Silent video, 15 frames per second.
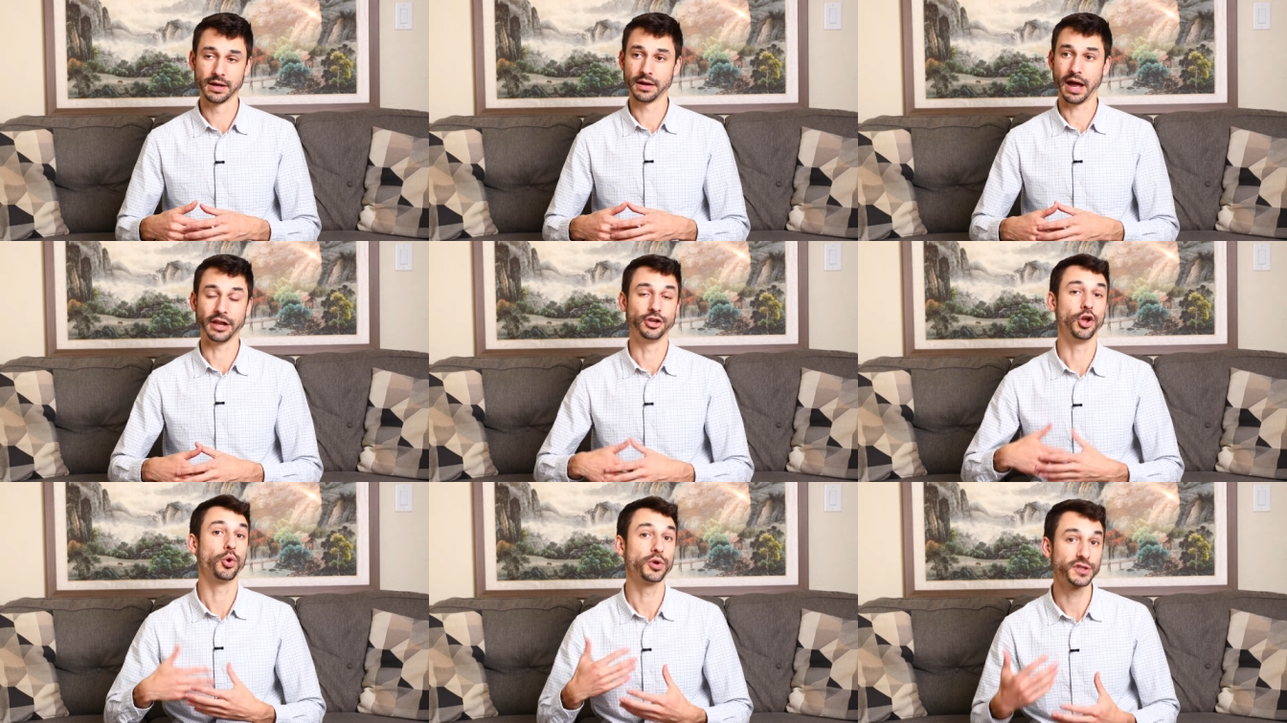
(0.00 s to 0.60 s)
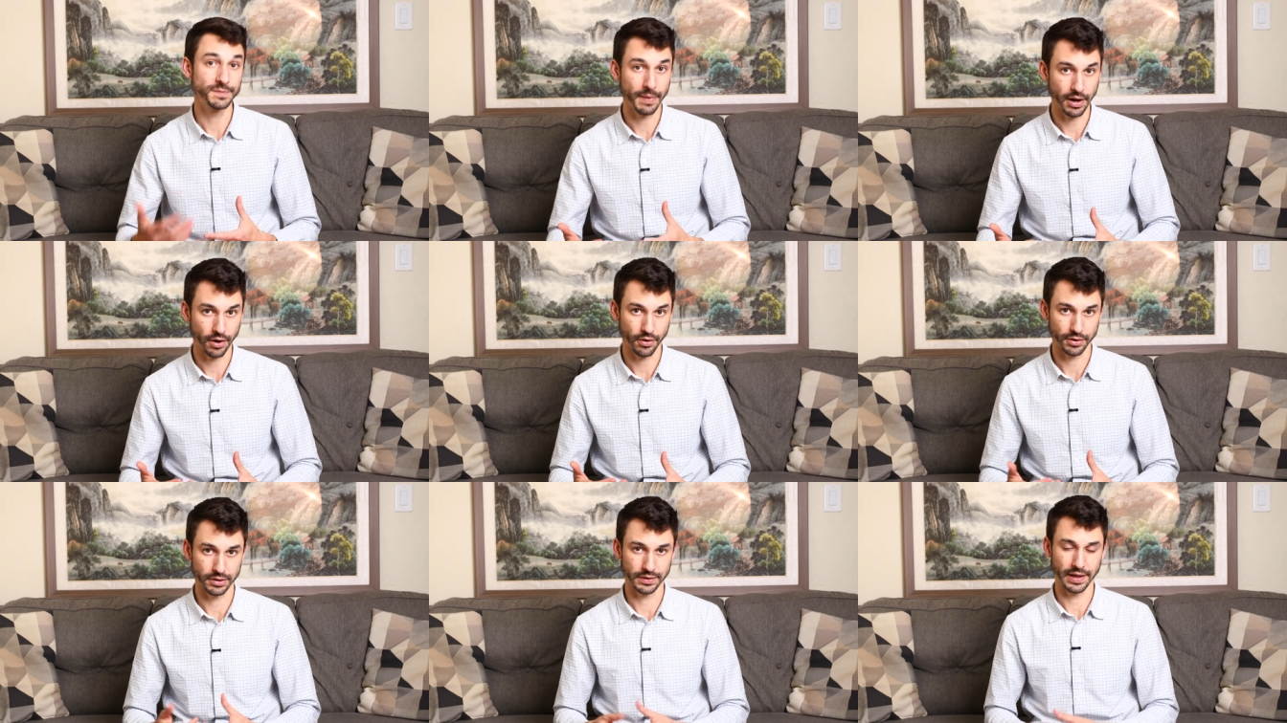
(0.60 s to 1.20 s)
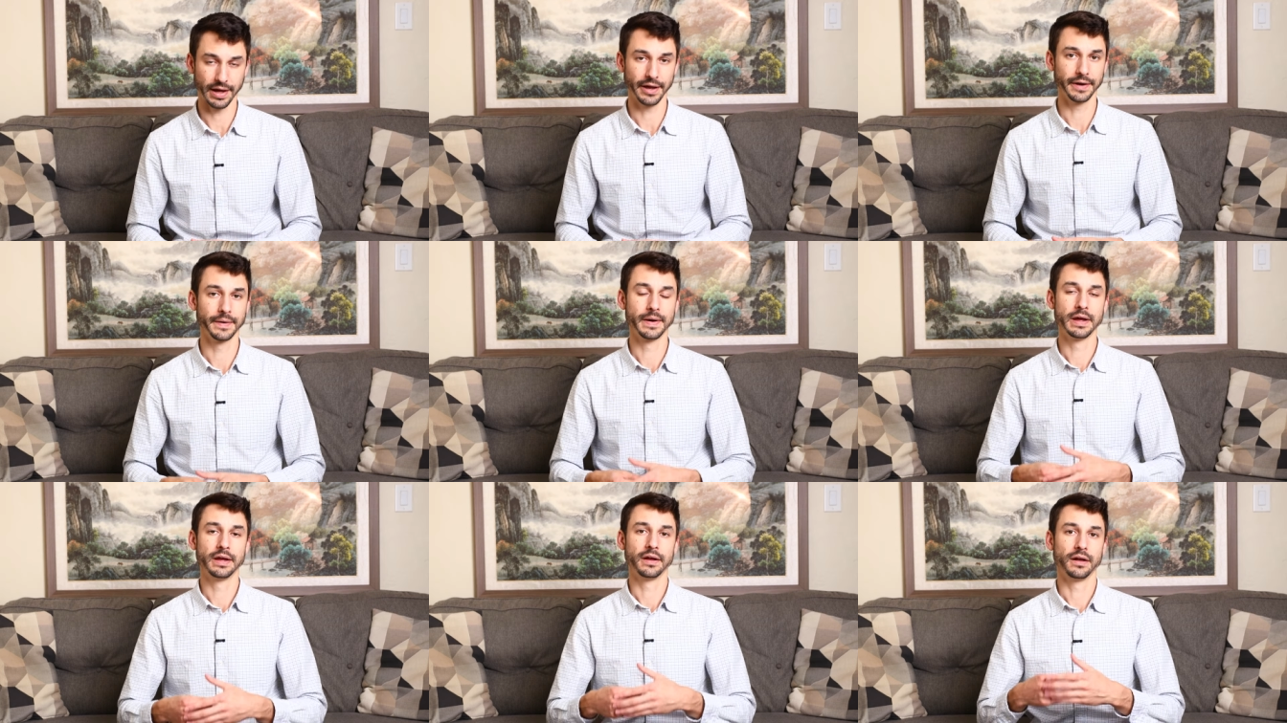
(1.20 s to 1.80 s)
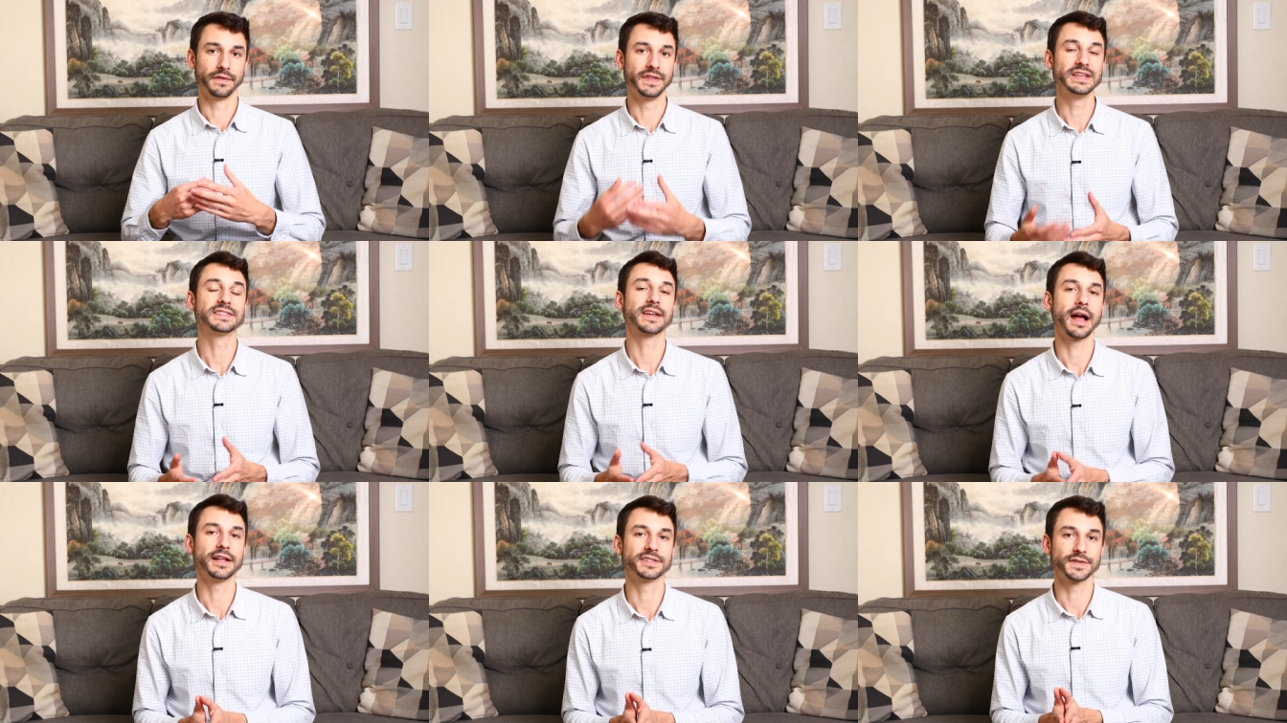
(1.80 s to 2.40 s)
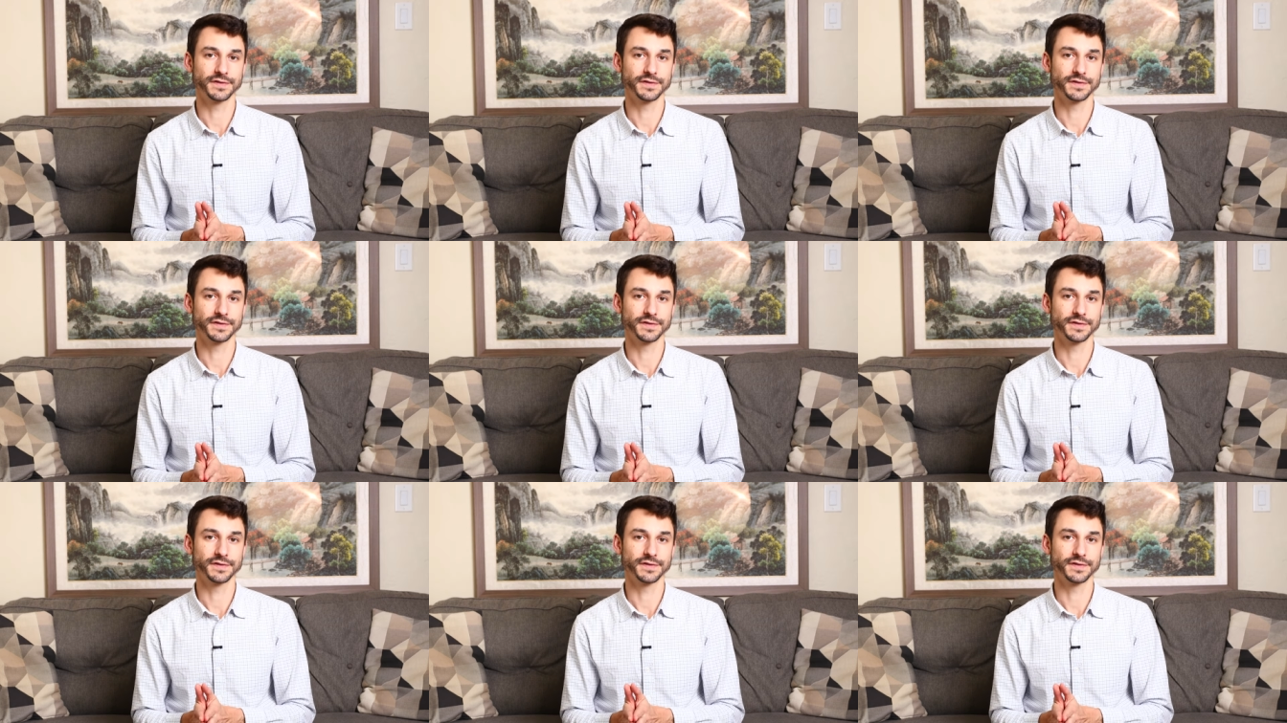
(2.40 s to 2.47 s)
I notice my heart a lot. These kinds